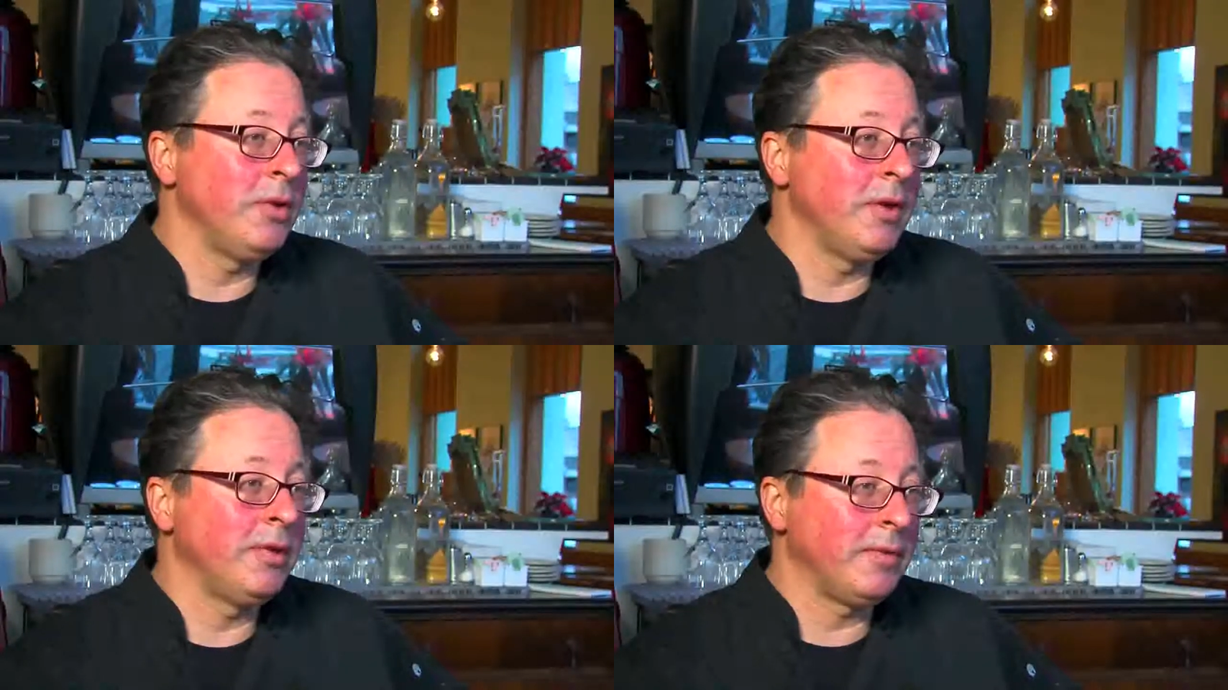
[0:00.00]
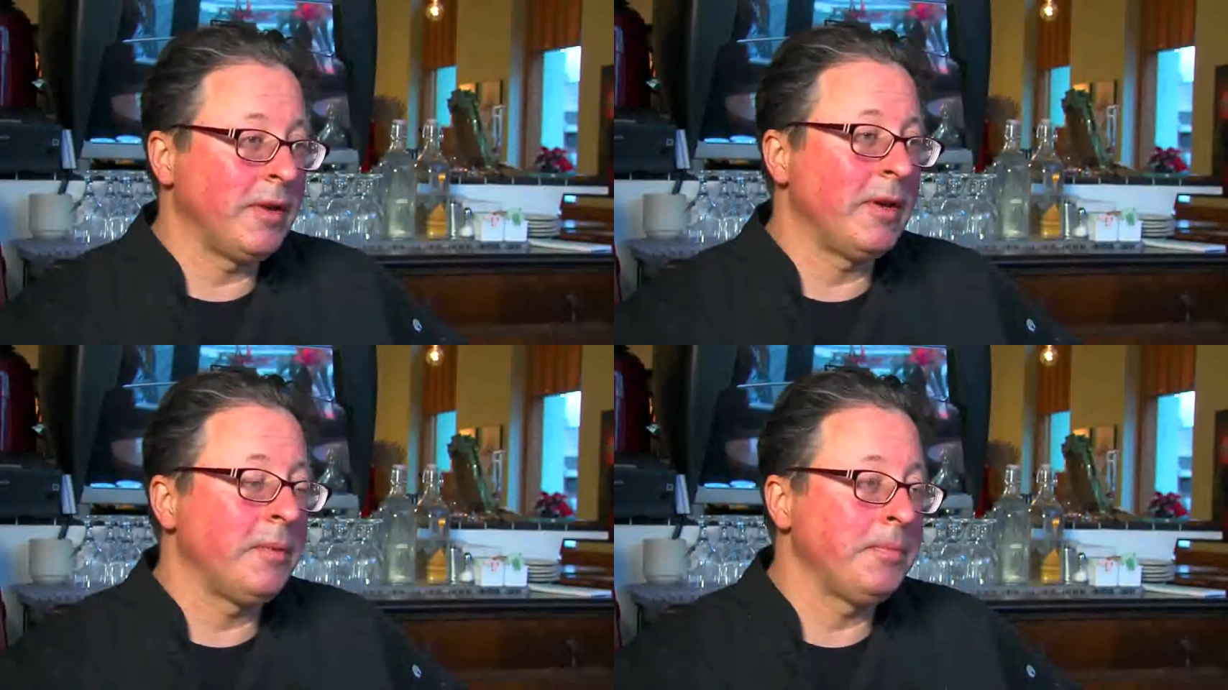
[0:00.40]
its,
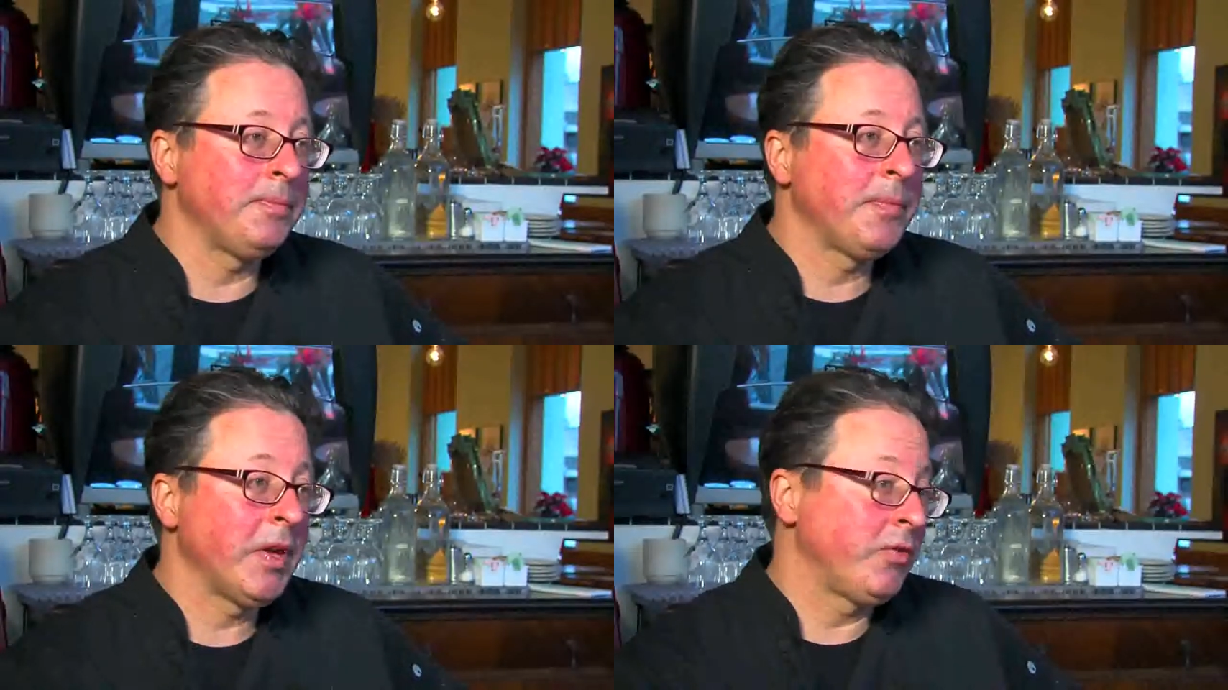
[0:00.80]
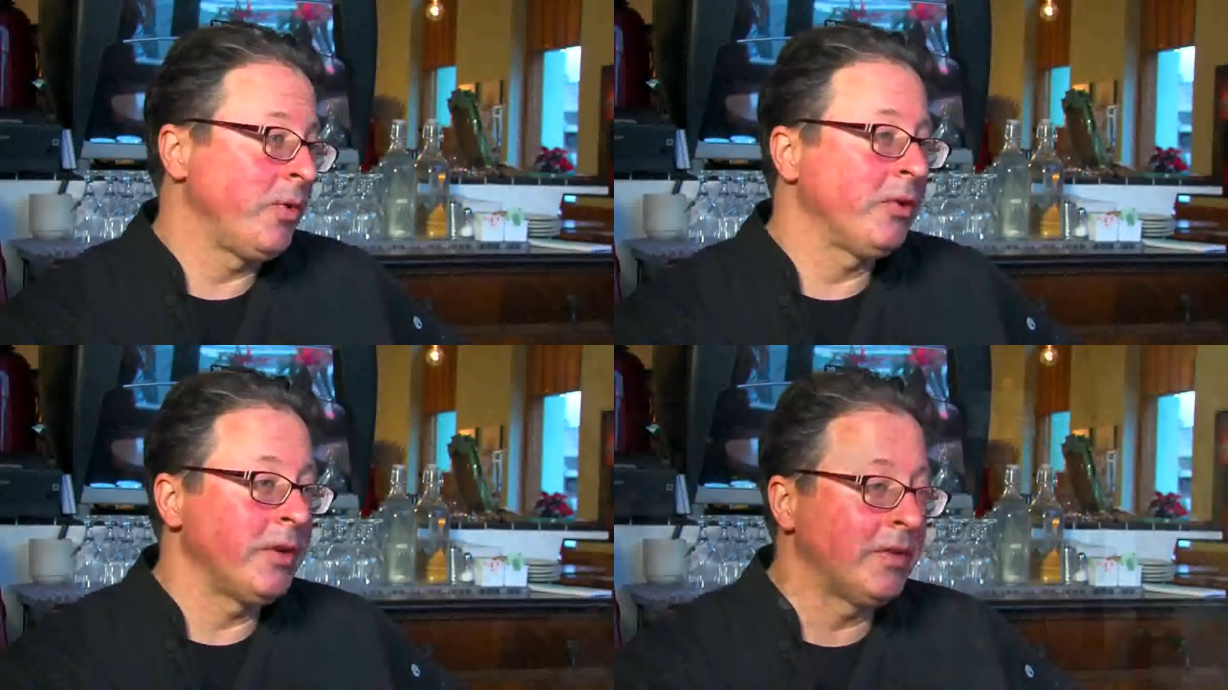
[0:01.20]
um, its
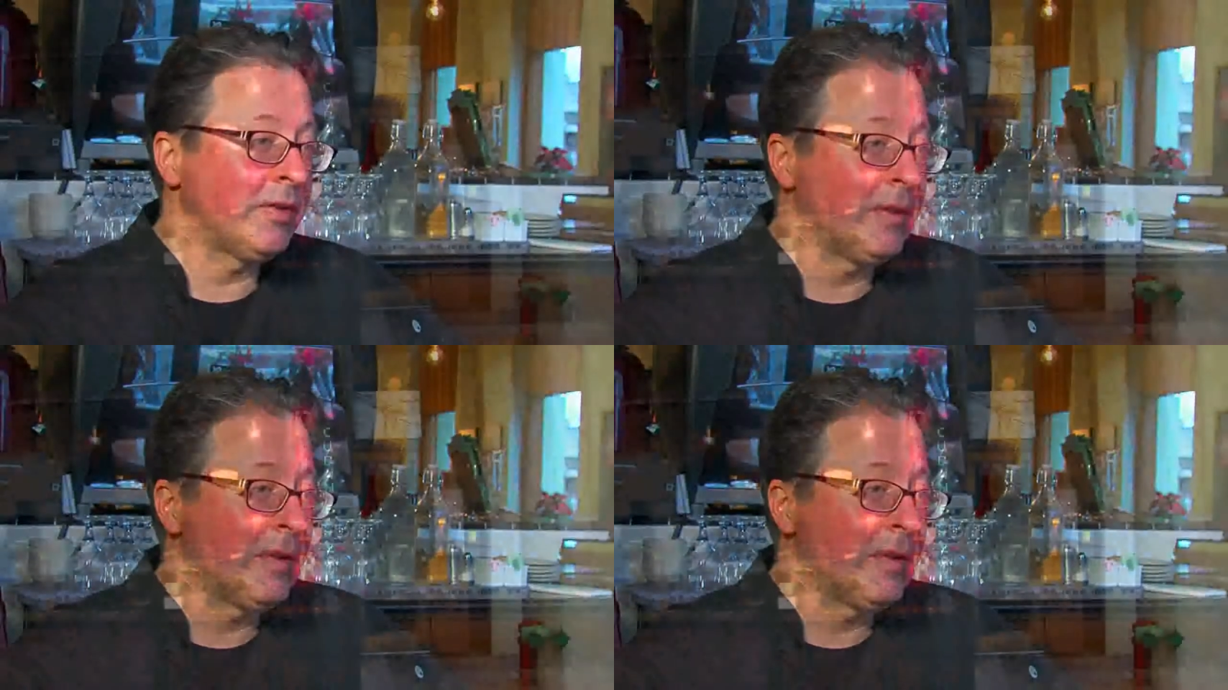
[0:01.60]
realness.